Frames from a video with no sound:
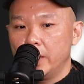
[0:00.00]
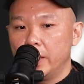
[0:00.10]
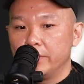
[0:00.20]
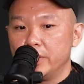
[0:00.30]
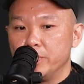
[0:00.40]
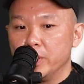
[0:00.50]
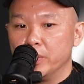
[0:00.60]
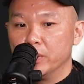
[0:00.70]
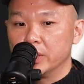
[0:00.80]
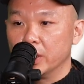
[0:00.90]
NFT
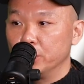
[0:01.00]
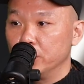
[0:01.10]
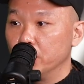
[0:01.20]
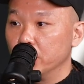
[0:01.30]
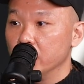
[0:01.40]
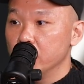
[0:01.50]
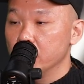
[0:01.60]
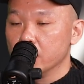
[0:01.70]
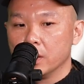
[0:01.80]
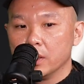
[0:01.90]
people will start doing
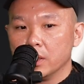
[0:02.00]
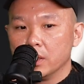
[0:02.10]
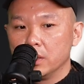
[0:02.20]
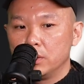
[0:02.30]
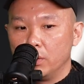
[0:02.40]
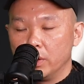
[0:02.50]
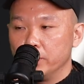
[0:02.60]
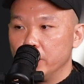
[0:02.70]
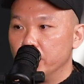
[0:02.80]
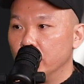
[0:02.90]
tokens.
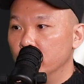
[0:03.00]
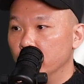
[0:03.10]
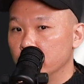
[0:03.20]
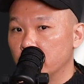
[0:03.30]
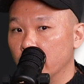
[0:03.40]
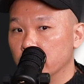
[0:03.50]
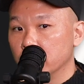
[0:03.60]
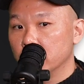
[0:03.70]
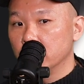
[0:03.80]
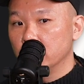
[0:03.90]
Token people will start
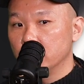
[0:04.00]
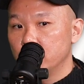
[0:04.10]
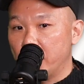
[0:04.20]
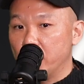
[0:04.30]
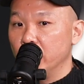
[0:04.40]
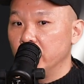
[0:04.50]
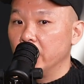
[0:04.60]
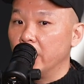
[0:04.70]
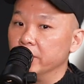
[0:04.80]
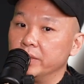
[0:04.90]
speculating
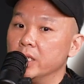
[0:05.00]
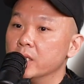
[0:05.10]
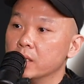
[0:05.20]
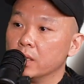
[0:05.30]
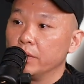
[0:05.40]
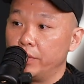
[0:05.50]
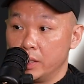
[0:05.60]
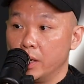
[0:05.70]
in NFTs, for